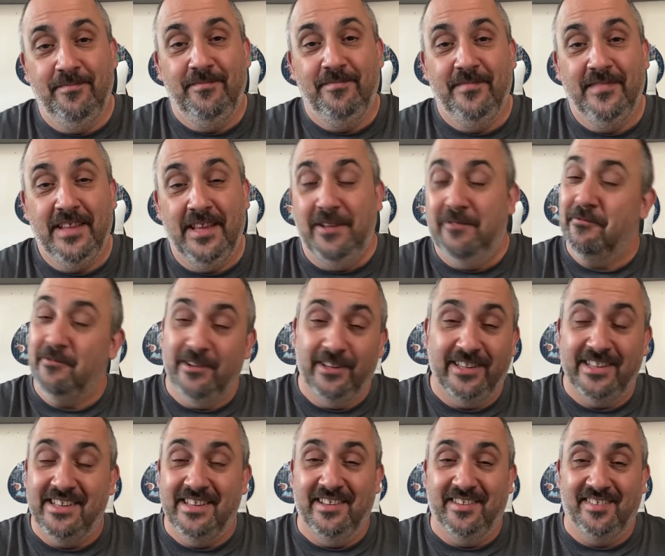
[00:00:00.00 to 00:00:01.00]
It
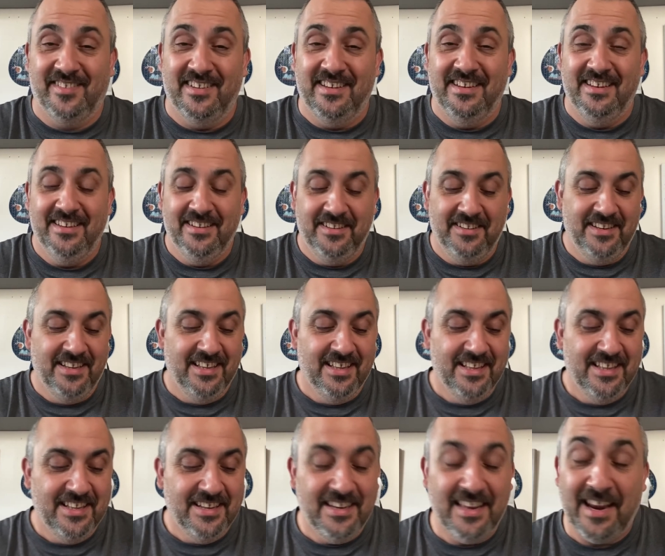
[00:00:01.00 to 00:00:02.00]
really isn't.
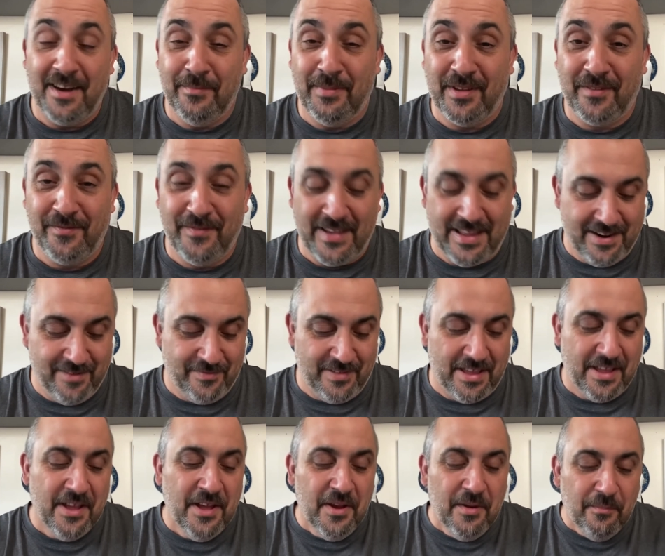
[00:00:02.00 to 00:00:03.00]
Not a big fan of it.
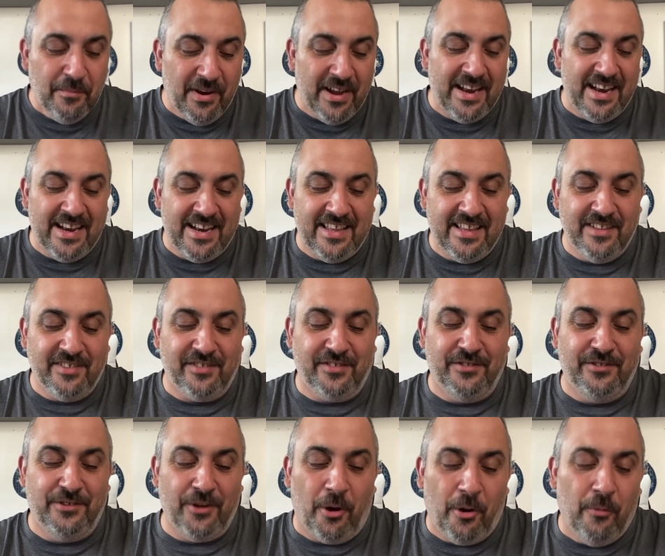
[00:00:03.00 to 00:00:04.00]
But it is
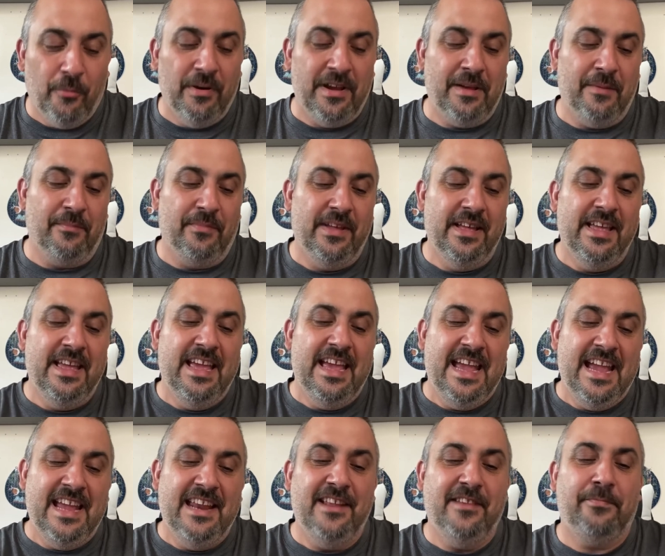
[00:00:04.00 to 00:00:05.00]
Dole Whip.
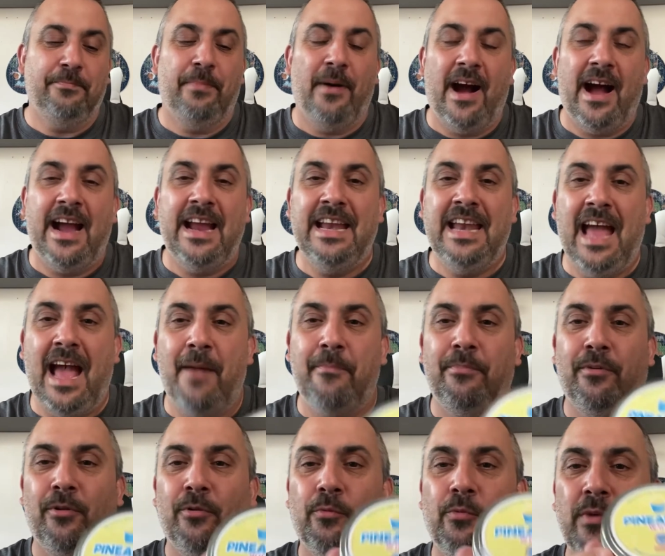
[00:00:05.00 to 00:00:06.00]
It is
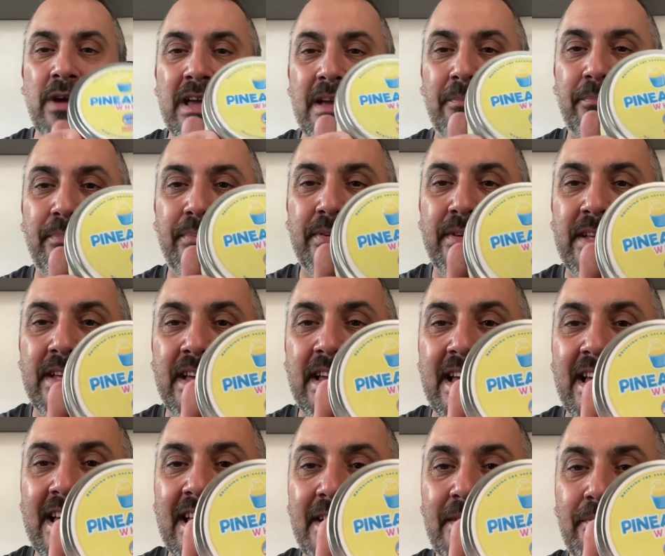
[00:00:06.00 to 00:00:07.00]
Pineapple Whip.
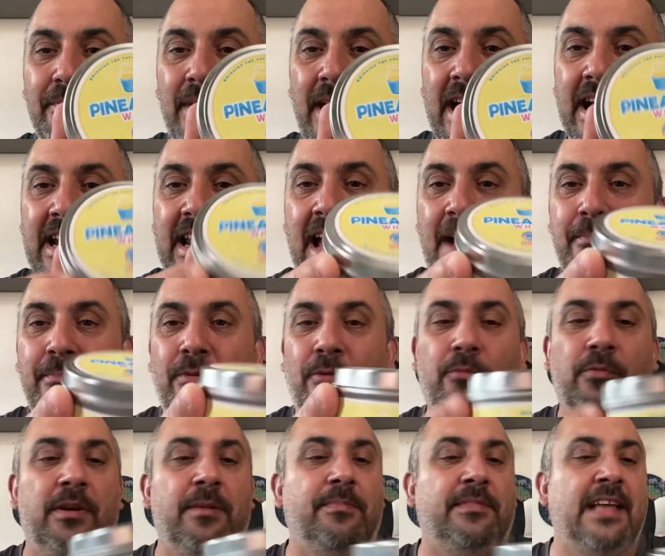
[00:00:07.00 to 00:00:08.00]
Pineapple
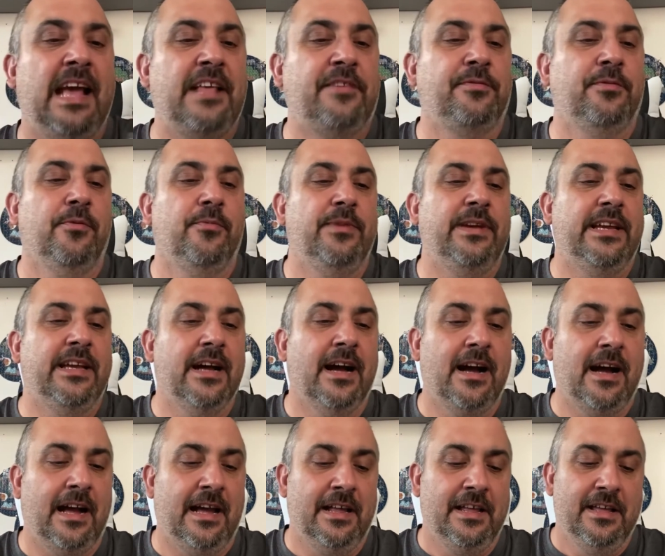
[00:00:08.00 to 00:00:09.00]
Whip, that's what we
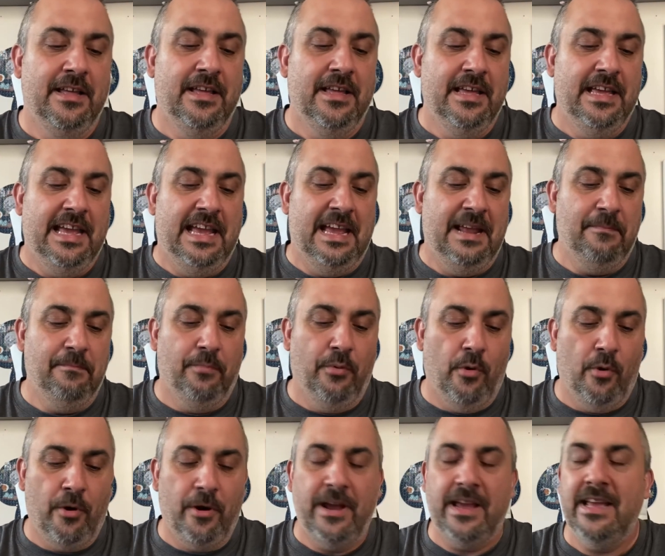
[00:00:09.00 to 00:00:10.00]
got. And
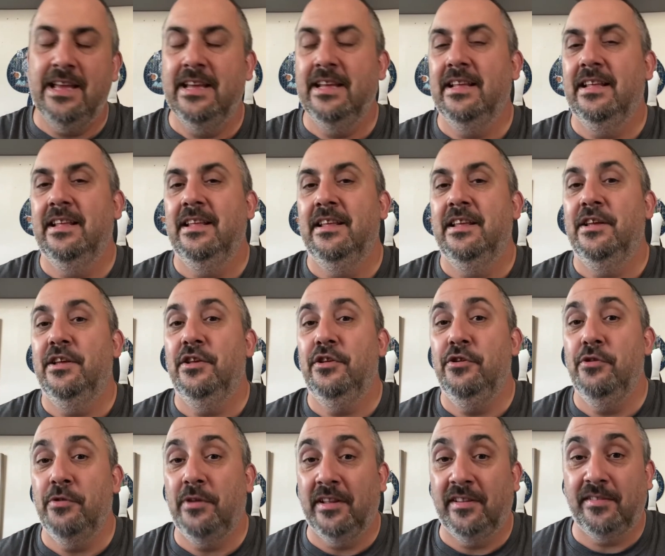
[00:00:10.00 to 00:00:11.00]
boy,
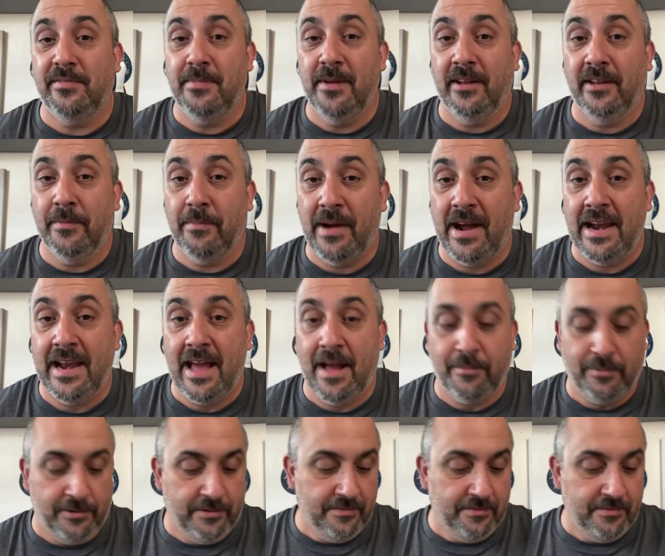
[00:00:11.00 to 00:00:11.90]
you can smell the pineapple.